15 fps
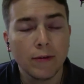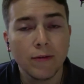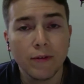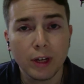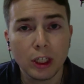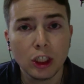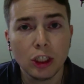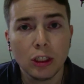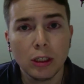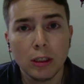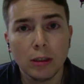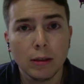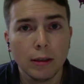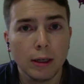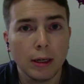
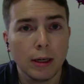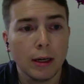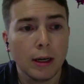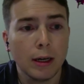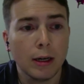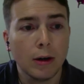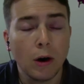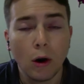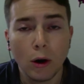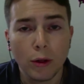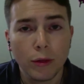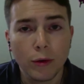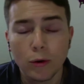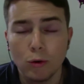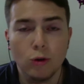fiction
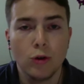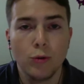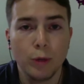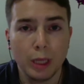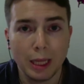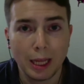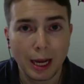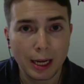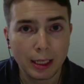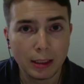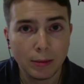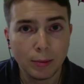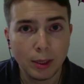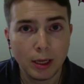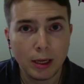author, or you would like
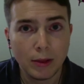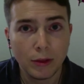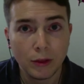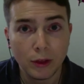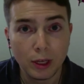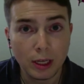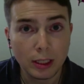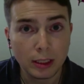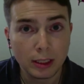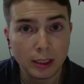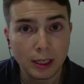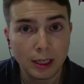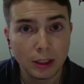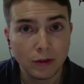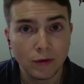to be, this
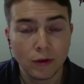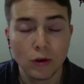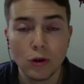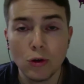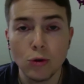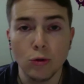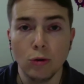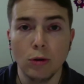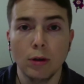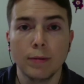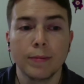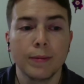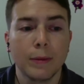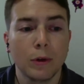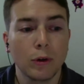is for you.
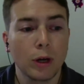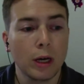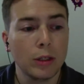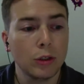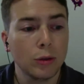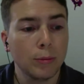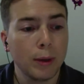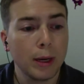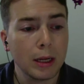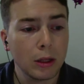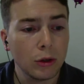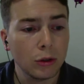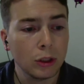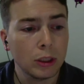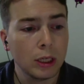Okay, so pay
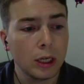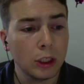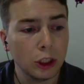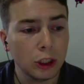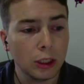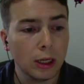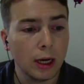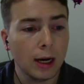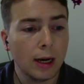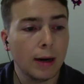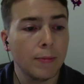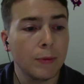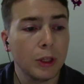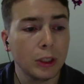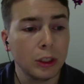close attention.
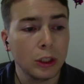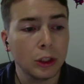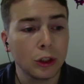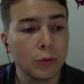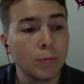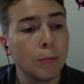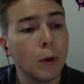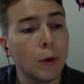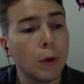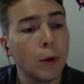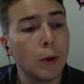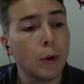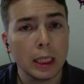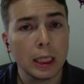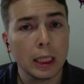This is
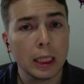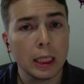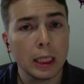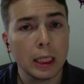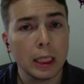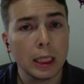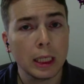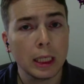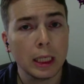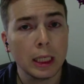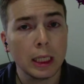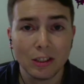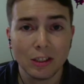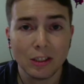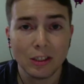most likely going to be a
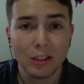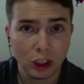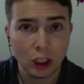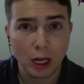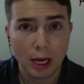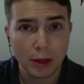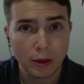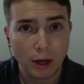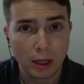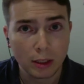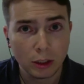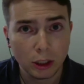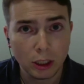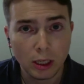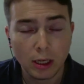science fiction
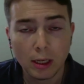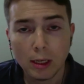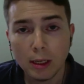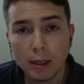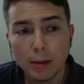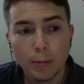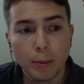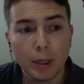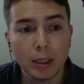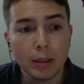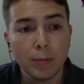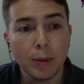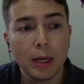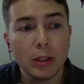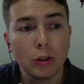anthology, but it
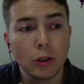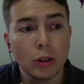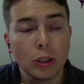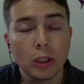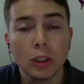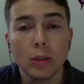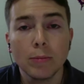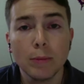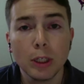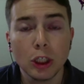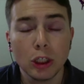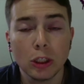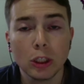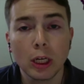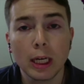depends on the
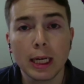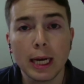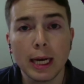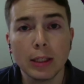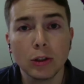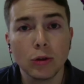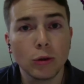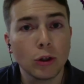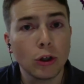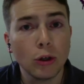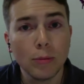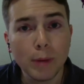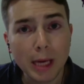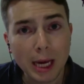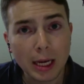submissions I get. So it
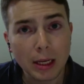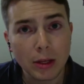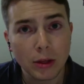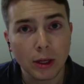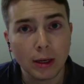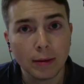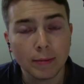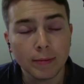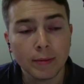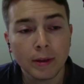could be anything,